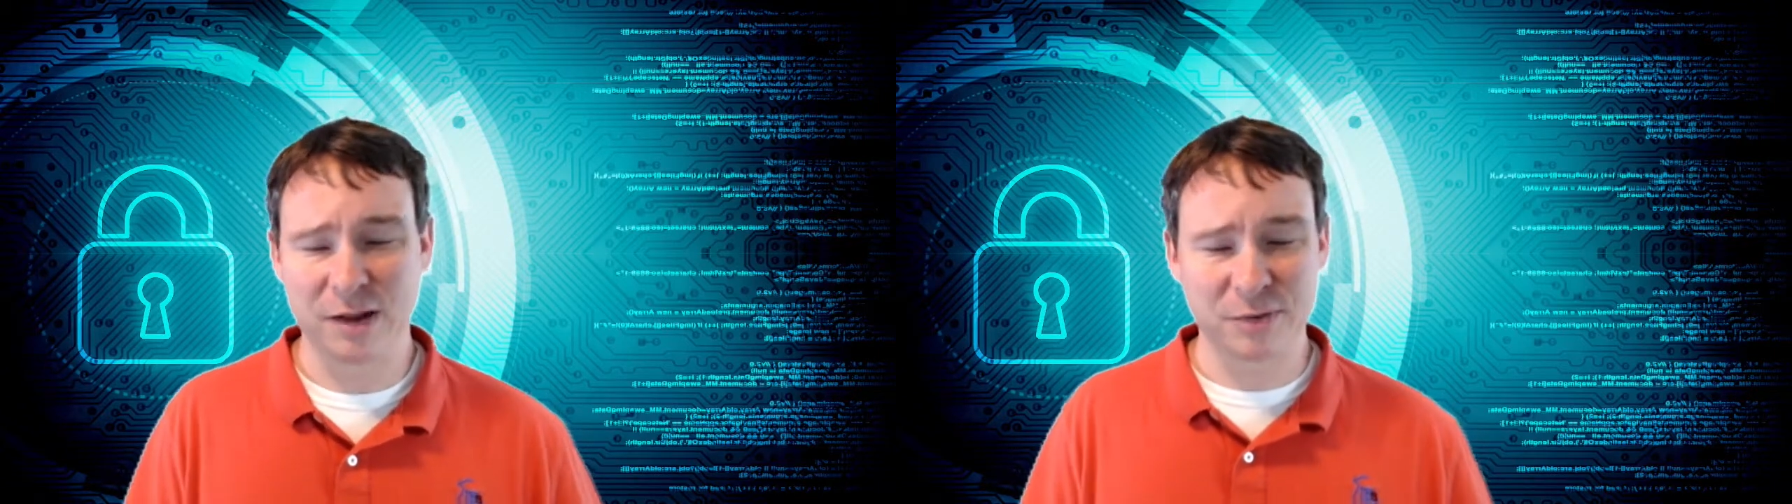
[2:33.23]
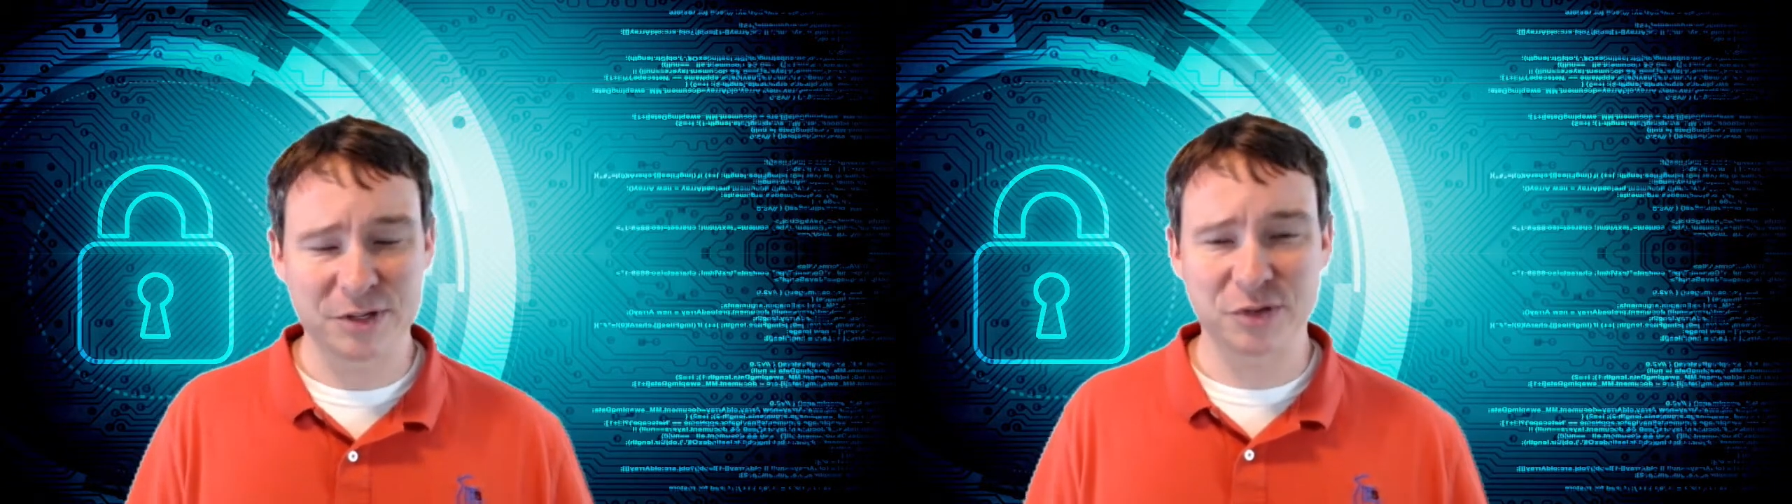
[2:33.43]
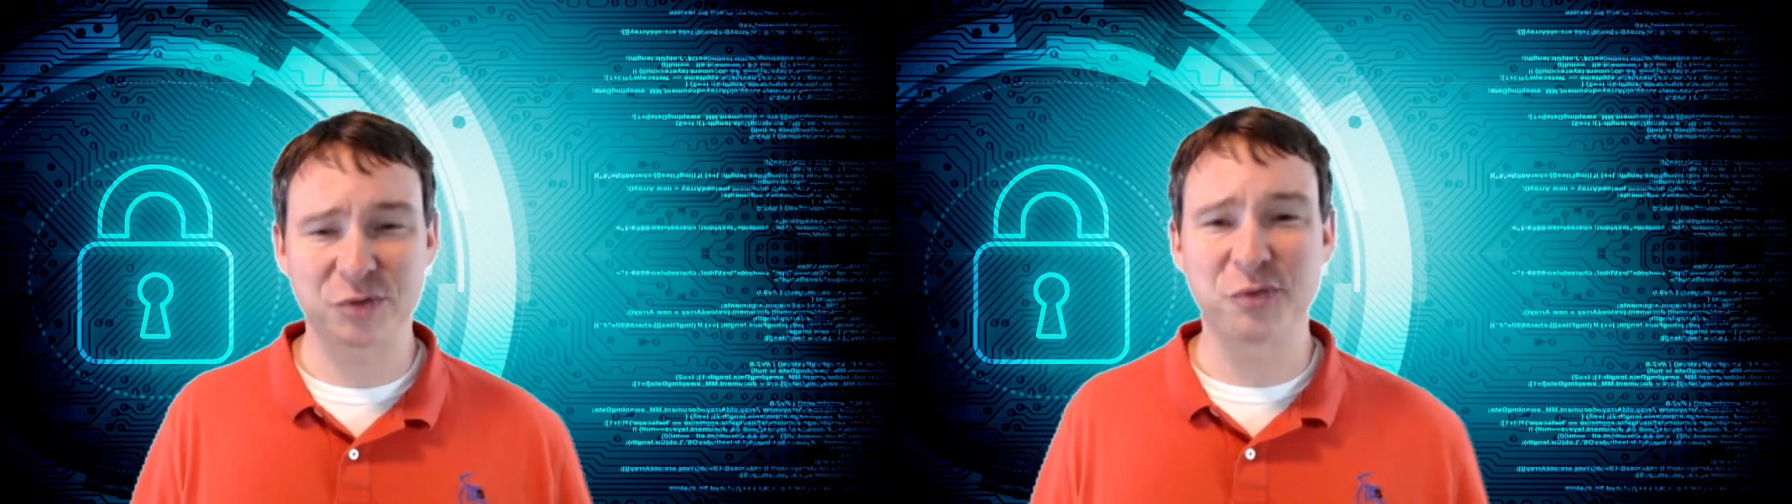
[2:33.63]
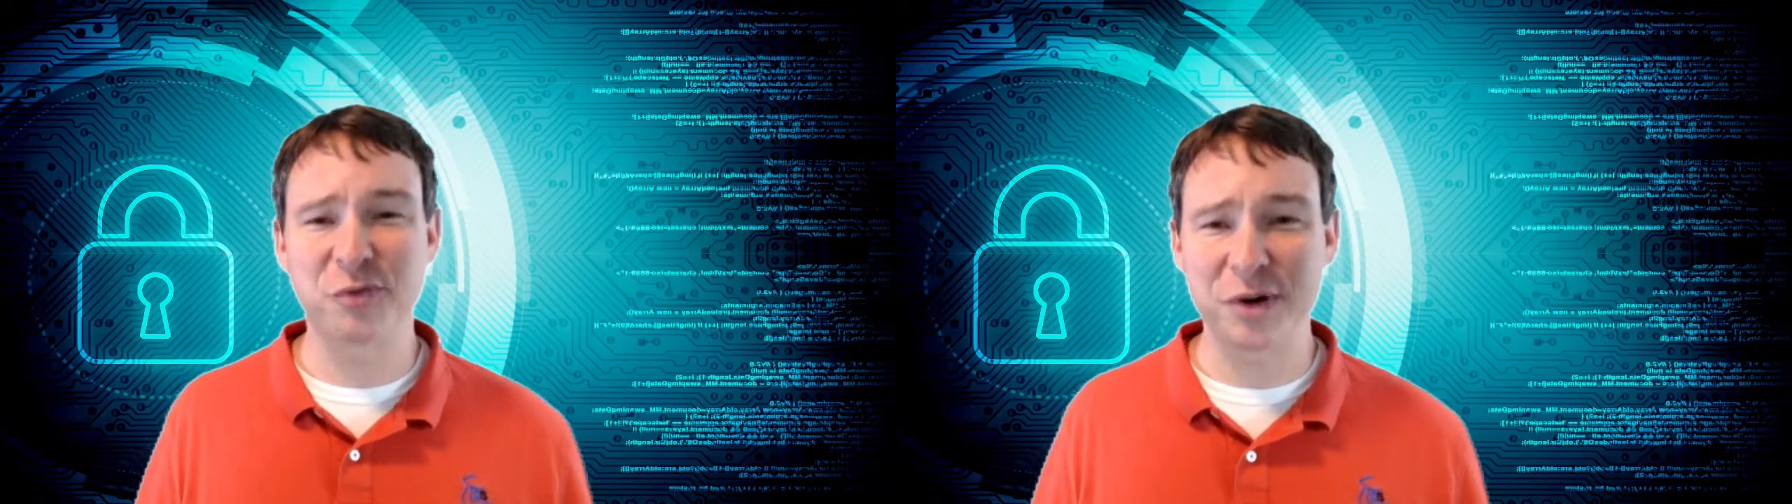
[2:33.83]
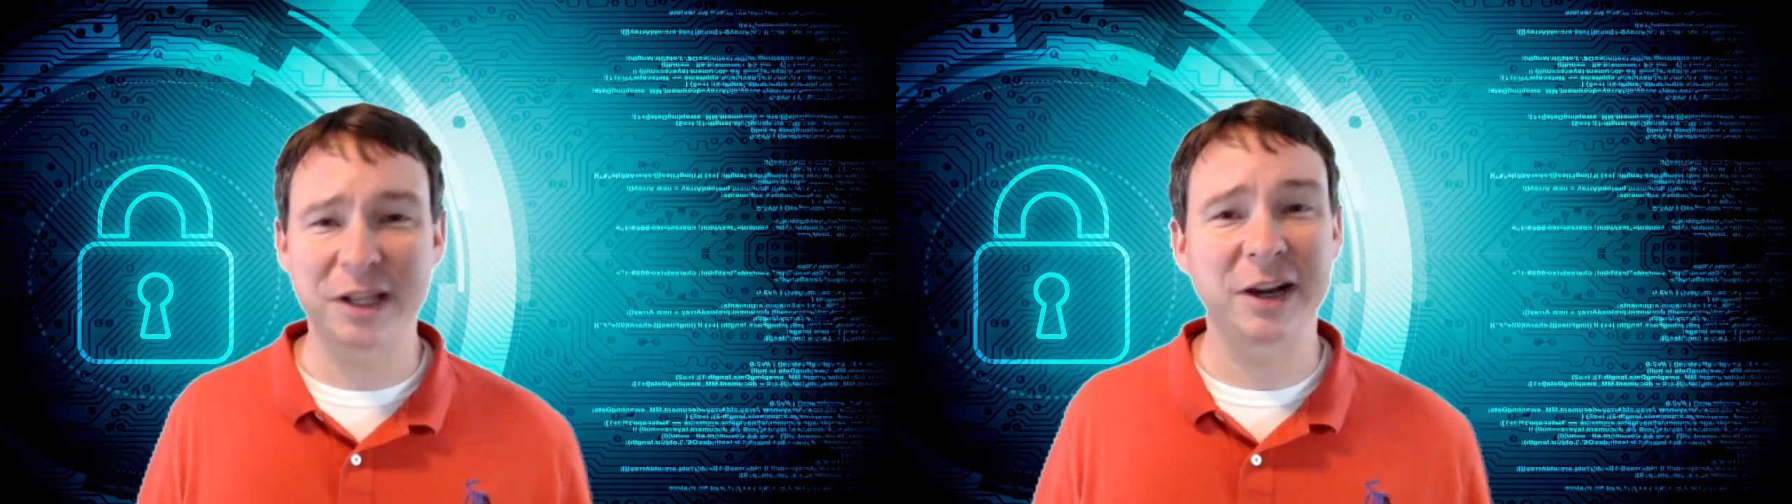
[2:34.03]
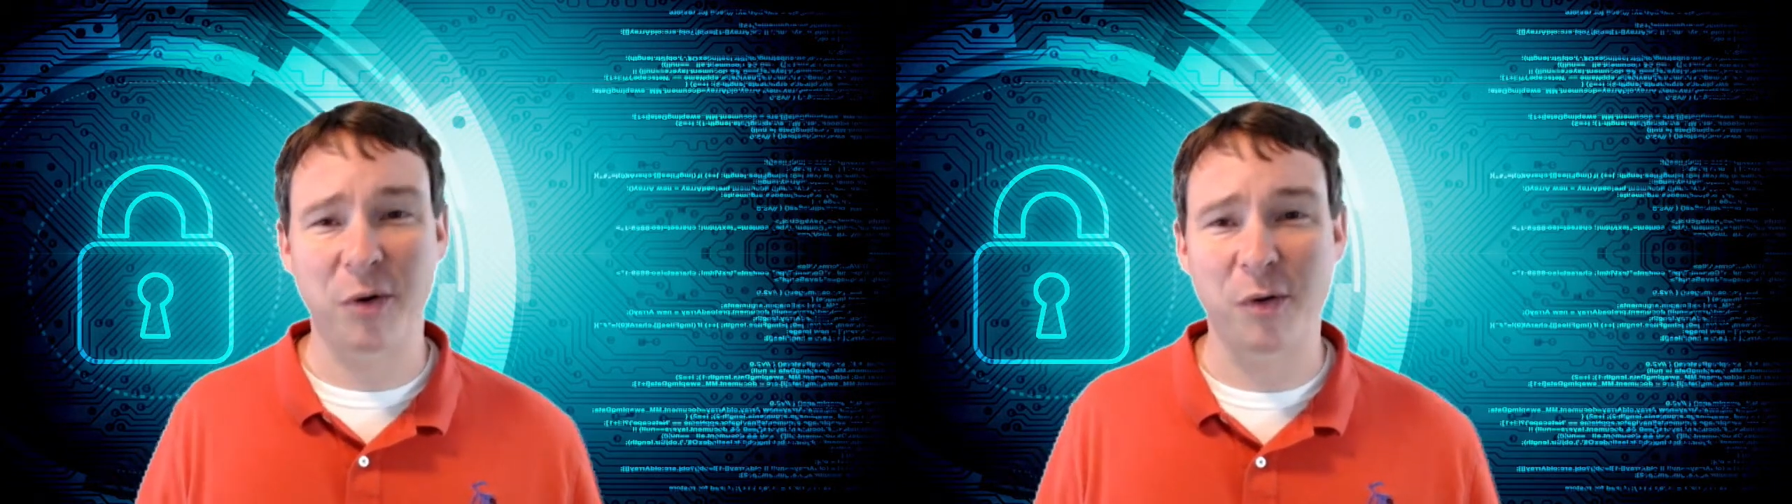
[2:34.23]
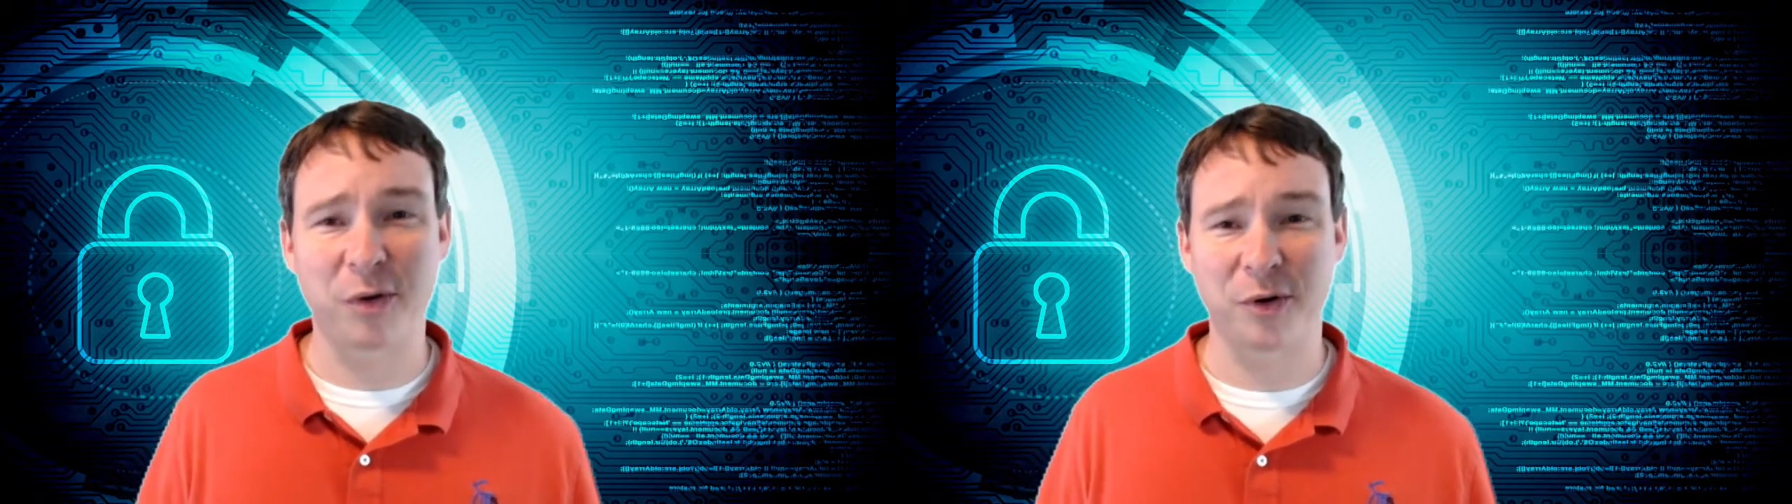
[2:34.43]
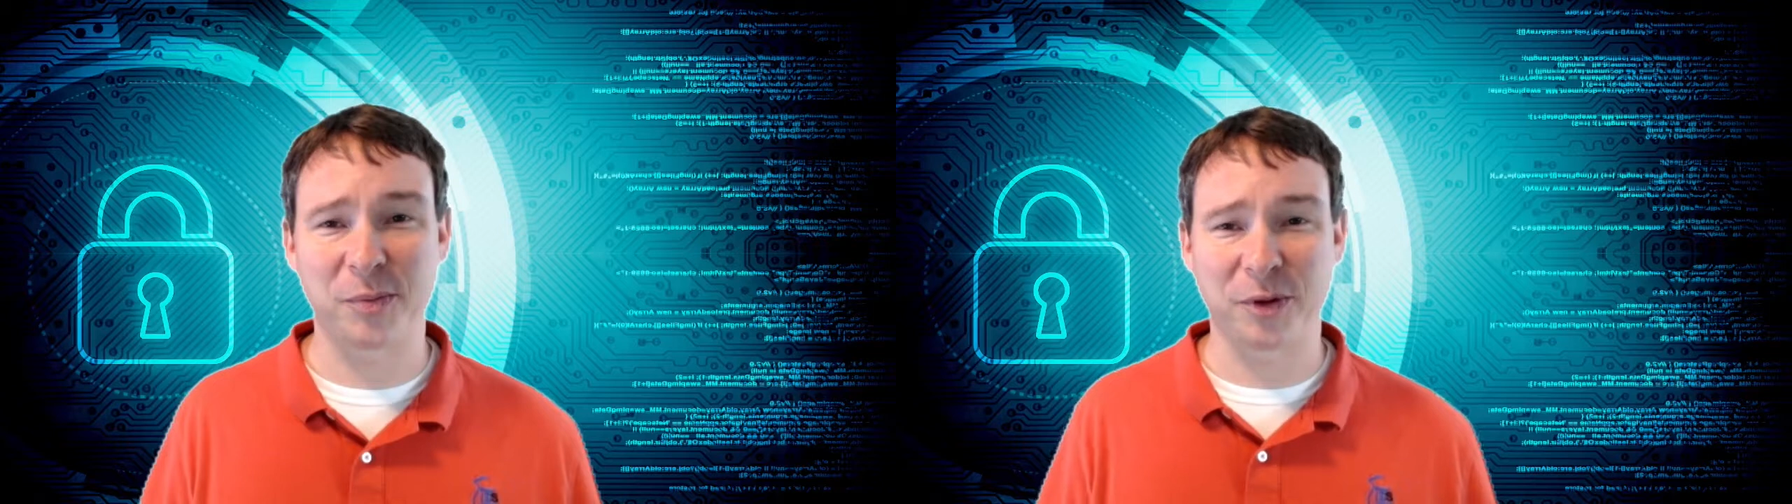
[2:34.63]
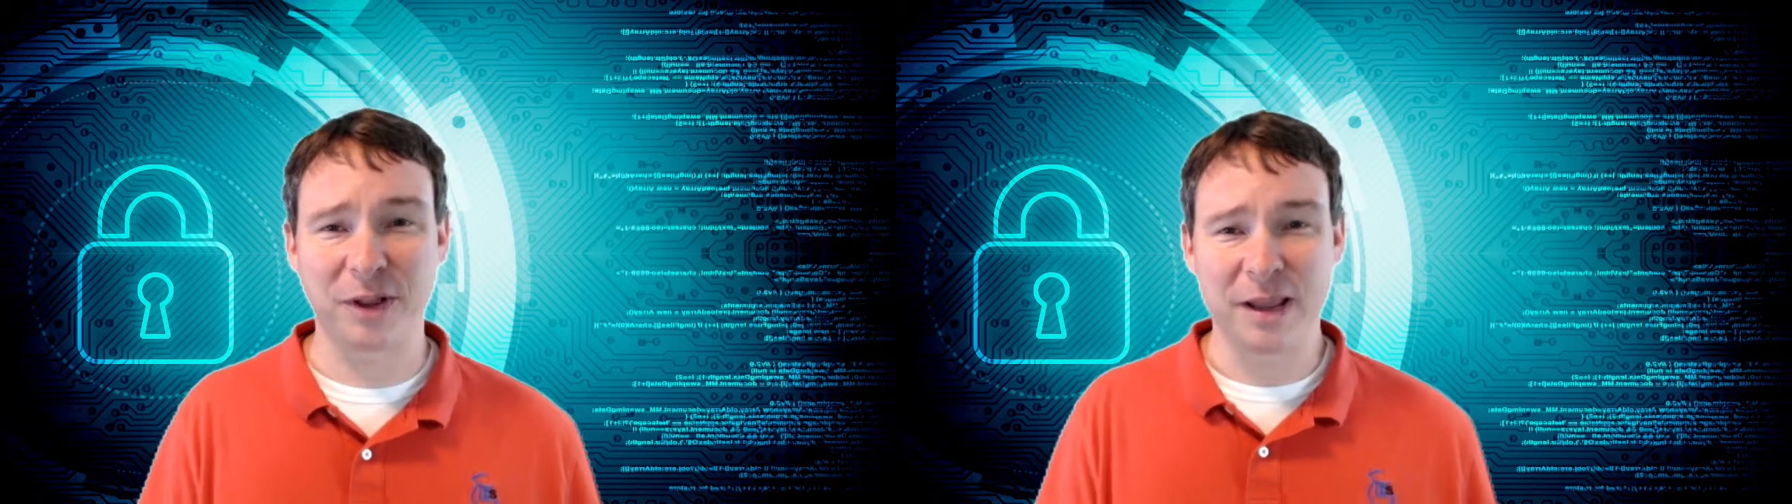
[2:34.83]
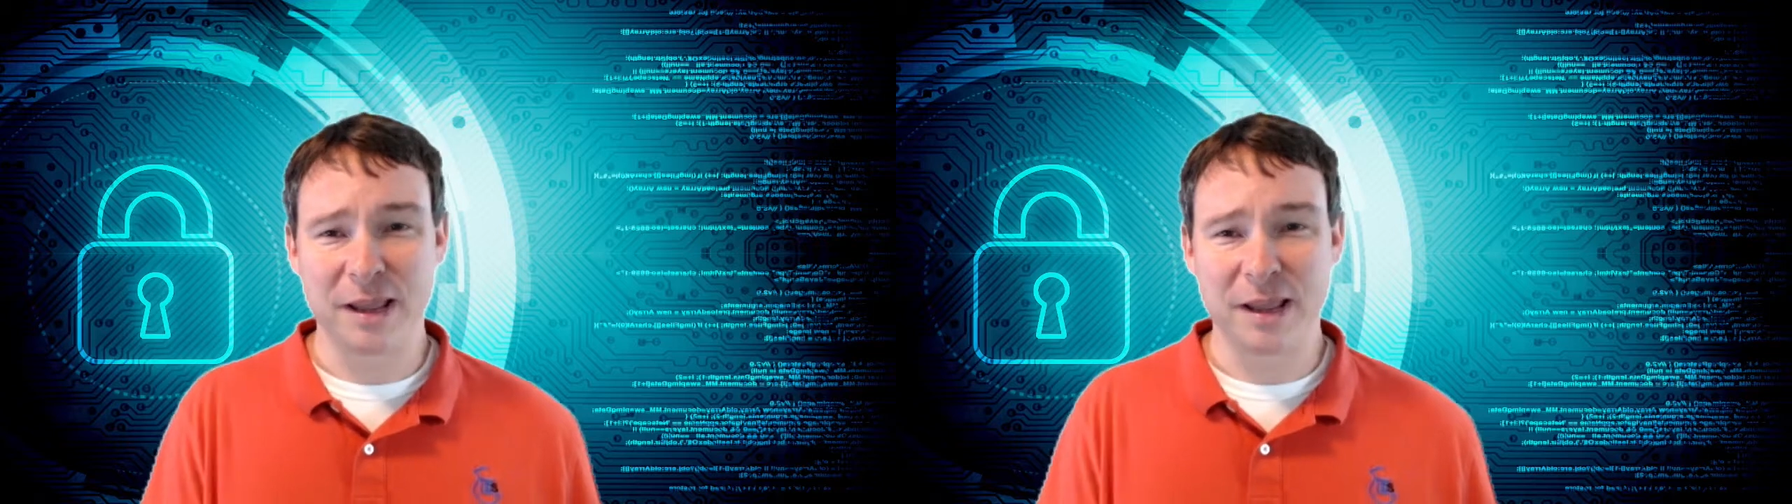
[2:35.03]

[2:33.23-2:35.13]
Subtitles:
which is really horrible.